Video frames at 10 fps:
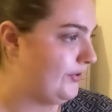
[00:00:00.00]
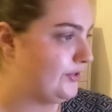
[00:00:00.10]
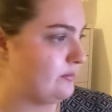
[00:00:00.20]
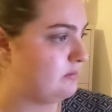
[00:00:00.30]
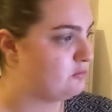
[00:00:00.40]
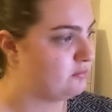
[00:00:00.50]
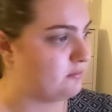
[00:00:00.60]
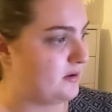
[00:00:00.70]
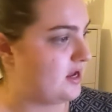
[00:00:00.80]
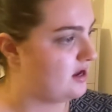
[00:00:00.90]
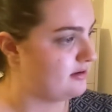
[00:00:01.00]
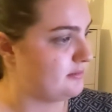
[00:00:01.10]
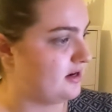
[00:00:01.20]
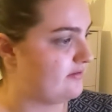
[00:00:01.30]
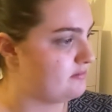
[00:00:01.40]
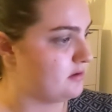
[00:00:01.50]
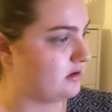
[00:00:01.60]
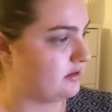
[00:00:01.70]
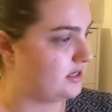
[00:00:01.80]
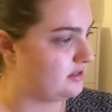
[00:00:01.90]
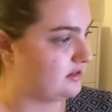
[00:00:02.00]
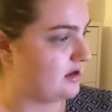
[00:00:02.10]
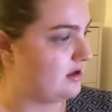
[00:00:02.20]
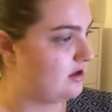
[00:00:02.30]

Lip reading: I should have been more prepared, but never mind.